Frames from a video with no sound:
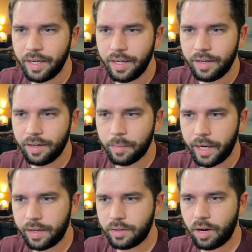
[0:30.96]
I
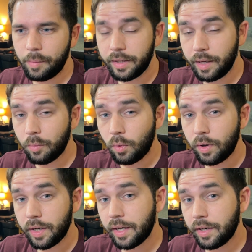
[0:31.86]
can talk about that
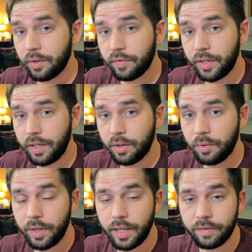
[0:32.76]
more in another
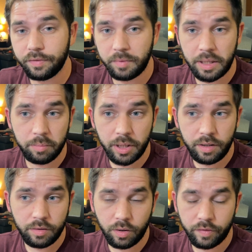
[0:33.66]
video if need
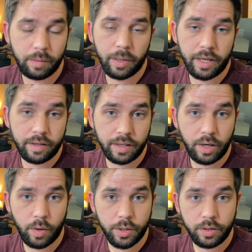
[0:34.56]
be, or if anybody has any
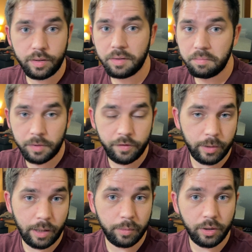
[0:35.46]
questions, leave them
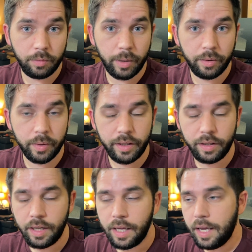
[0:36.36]
down below, by the way.
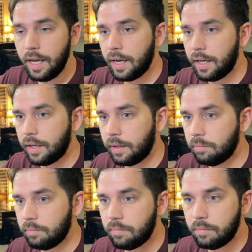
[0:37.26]

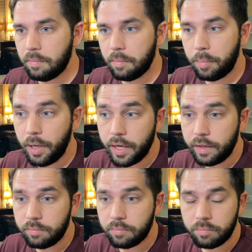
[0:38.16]

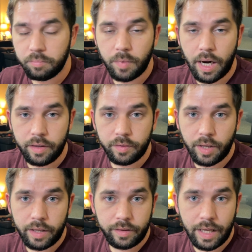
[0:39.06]
But
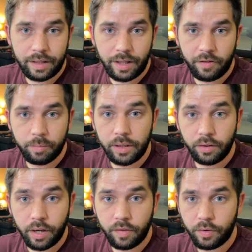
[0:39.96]
that left me
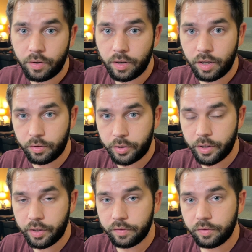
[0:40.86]
looking for an
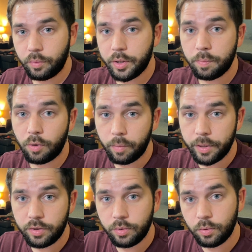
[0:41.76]
alternative, which brought
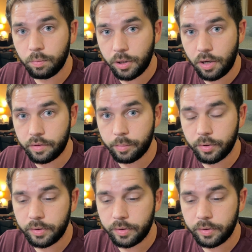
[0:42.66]
me to Plausible.